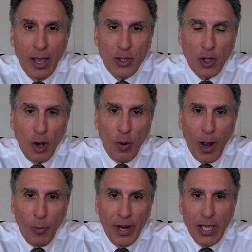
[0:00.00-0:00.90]
So
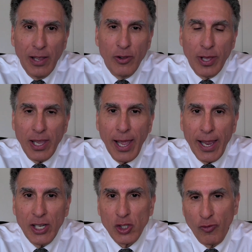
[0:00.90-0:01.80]
I want to give you the
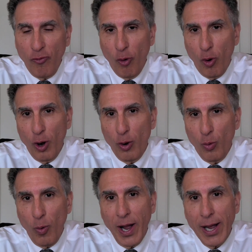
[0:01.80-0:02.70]
case
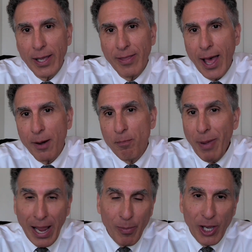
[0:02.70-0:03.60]
for why that
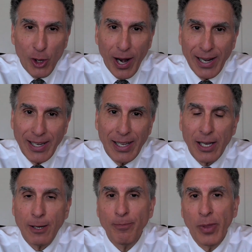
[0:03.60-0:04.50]
may be a good
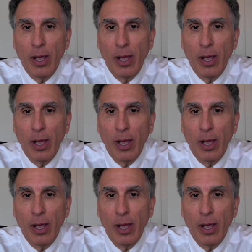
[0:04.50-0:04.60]
idea,